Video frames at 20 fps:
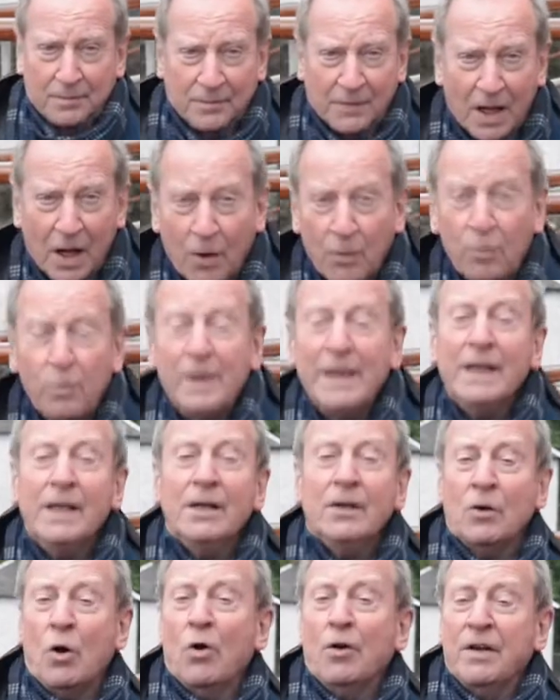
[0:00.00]
Now,
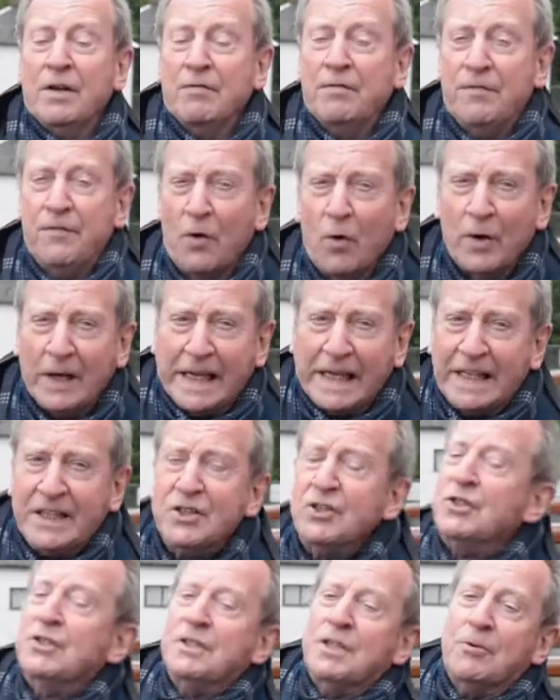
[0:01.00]
we're on a
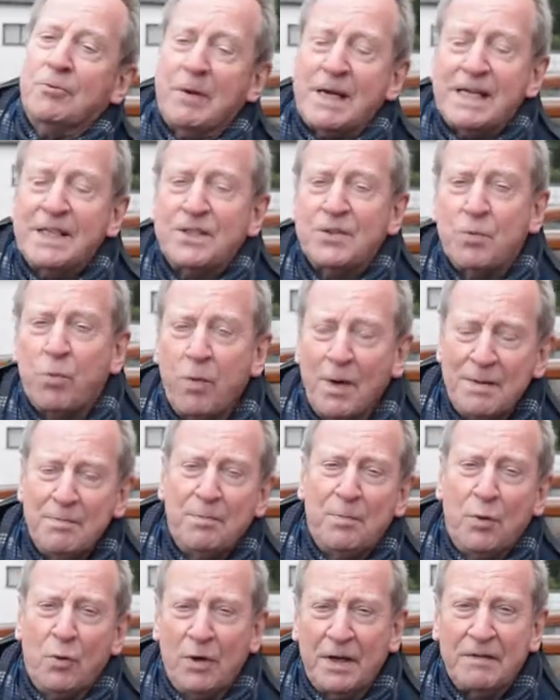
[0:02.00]
voyage to raise
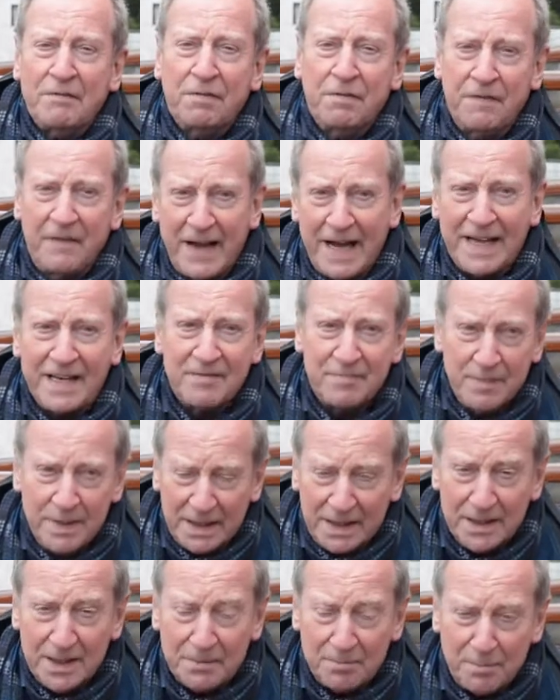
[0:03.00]
£1.5
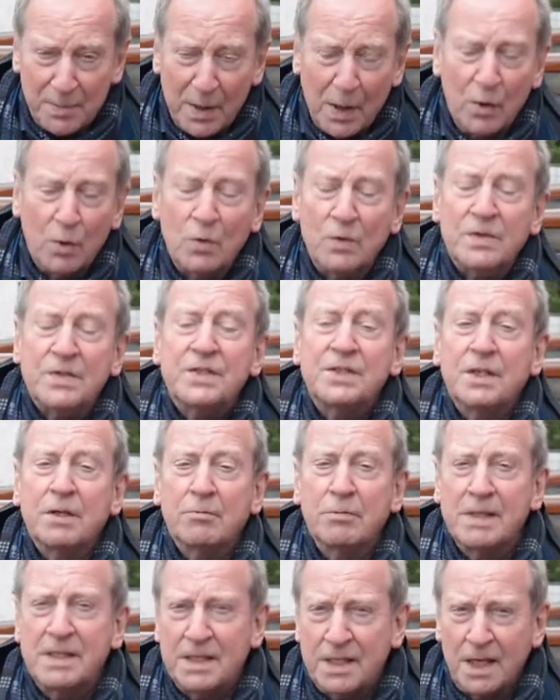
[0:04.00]
million to
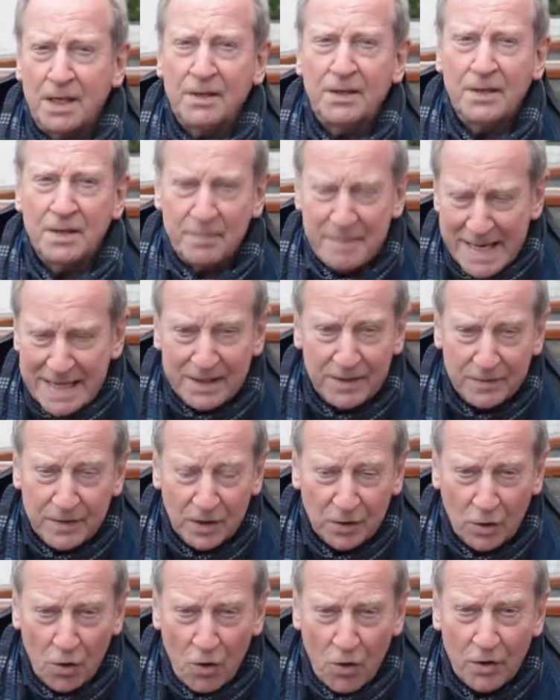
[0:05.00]
return the Maid of
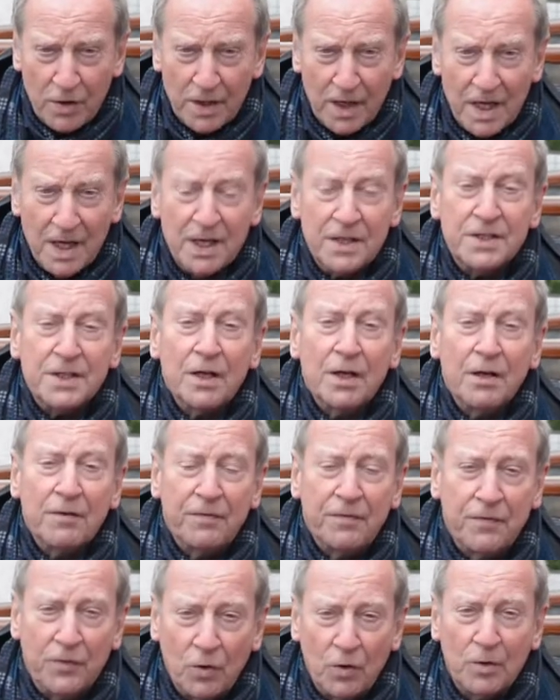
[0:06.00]
the Loch to her
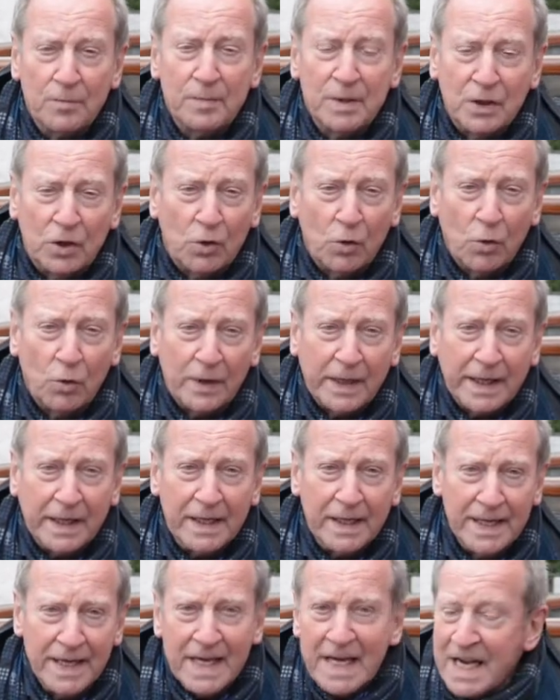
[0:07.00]
former
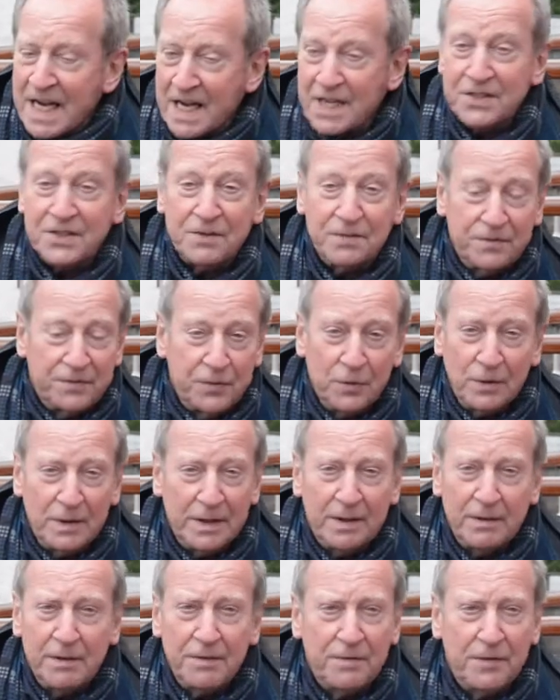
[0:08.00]
glory as a
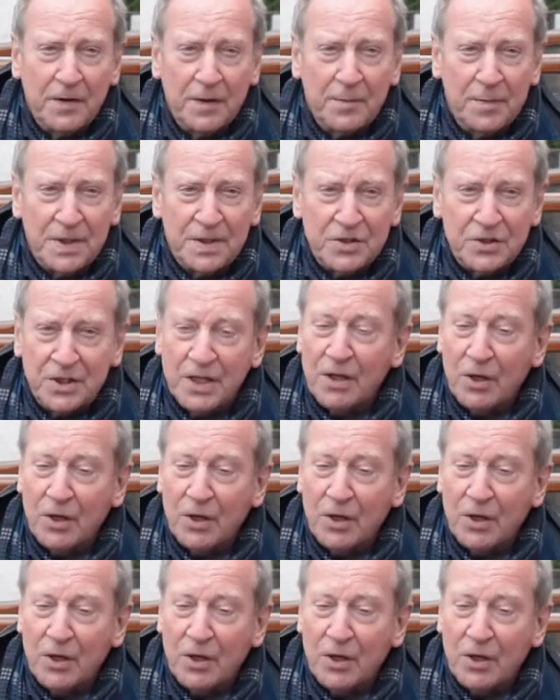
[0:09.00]
fully refurbished,